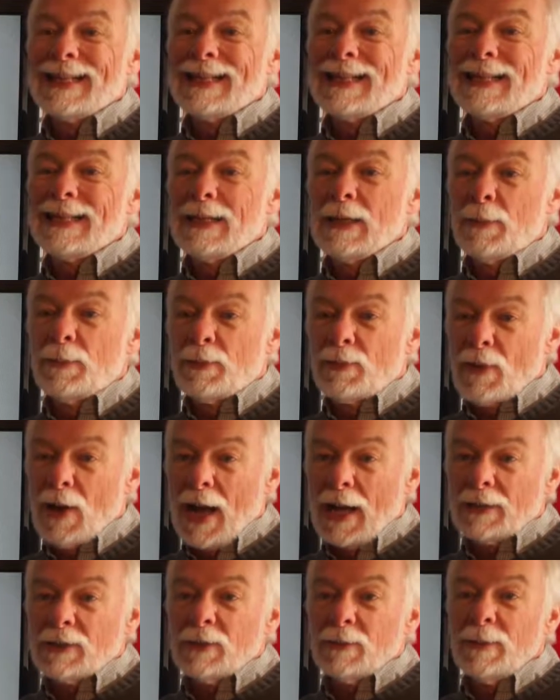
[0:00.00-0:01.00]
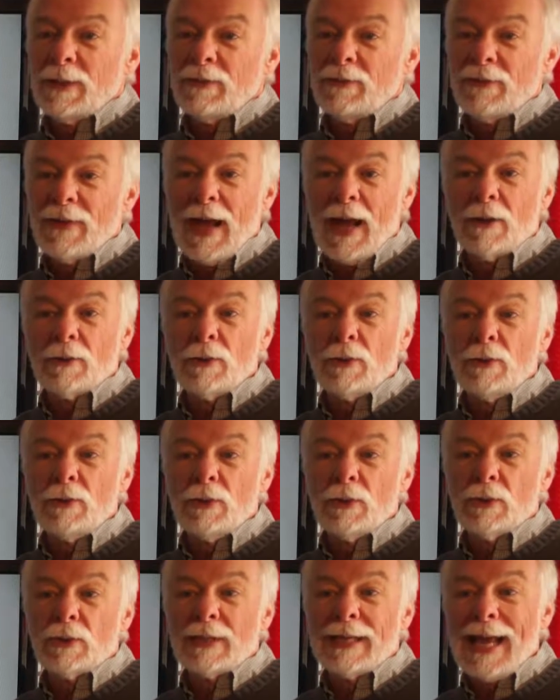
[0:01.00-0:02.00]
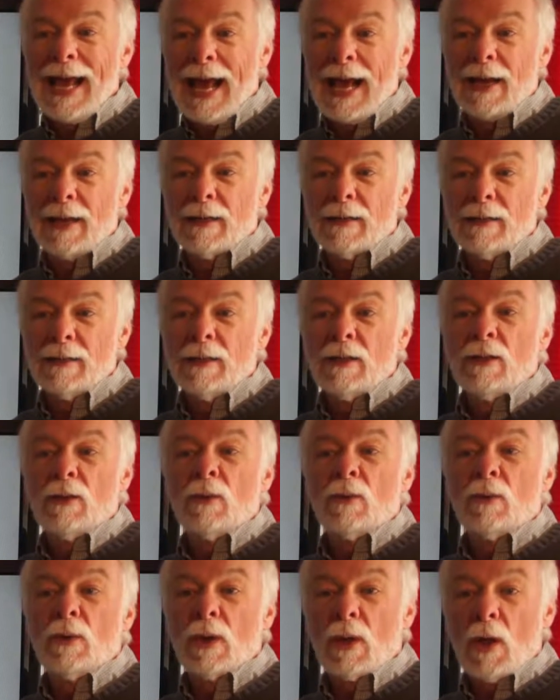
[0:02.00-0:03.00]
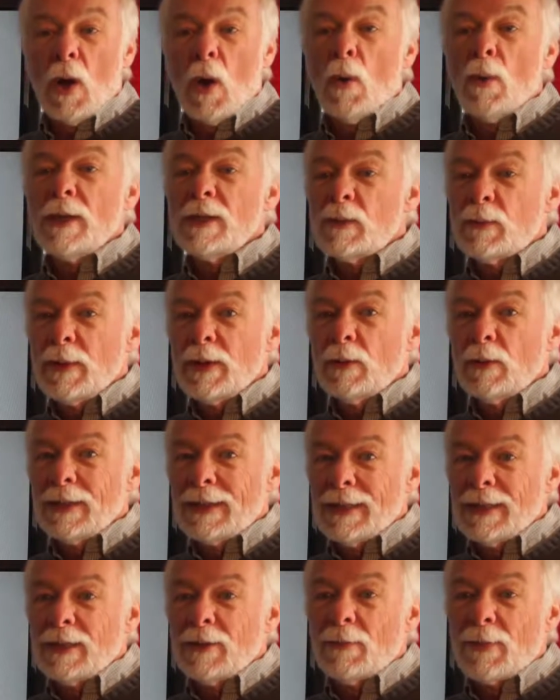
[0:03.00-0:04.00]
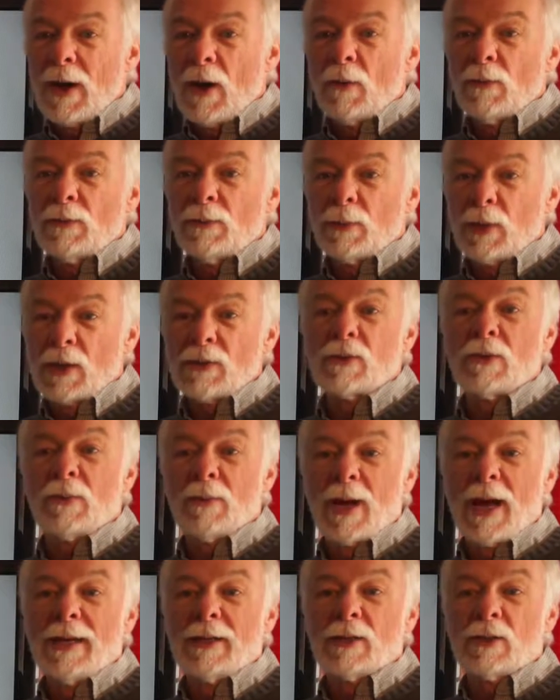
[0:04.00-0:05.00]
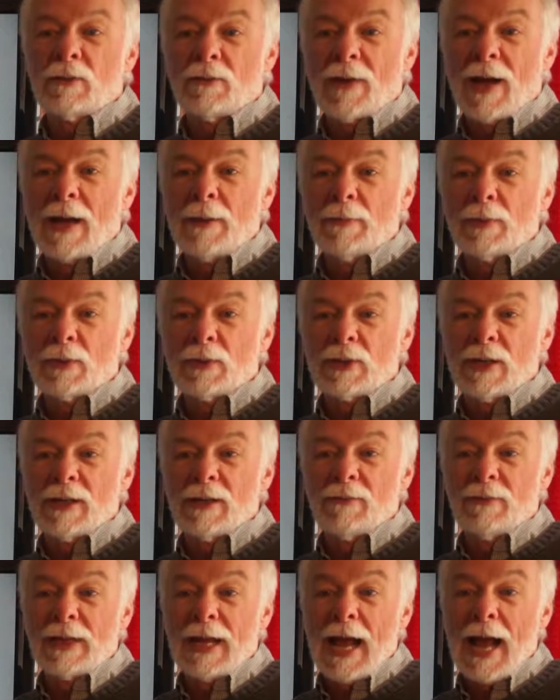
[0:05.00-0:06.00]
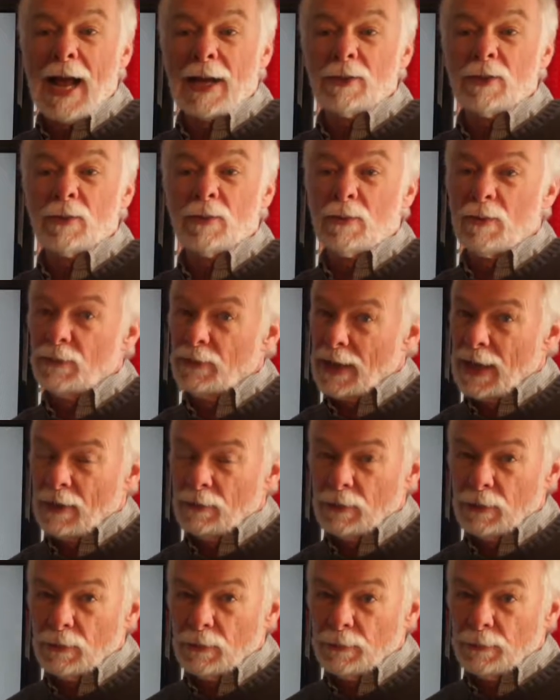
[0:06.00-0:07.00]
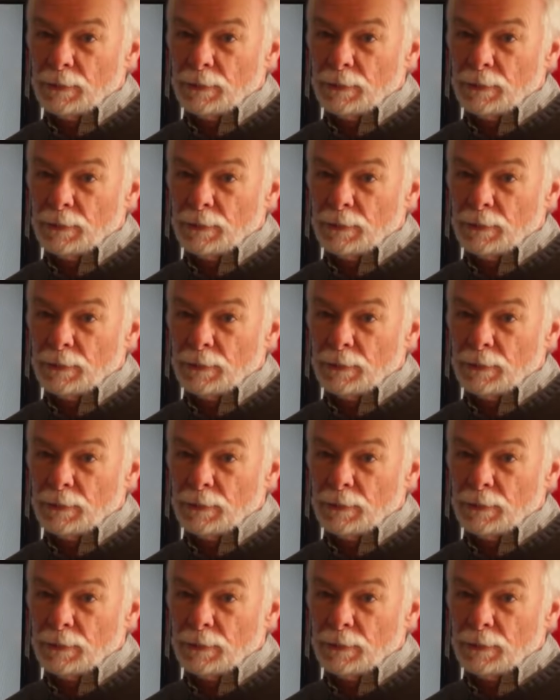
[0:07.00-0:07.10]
the approximate value you'll get will always be within about plus or minus 5% of the actual value.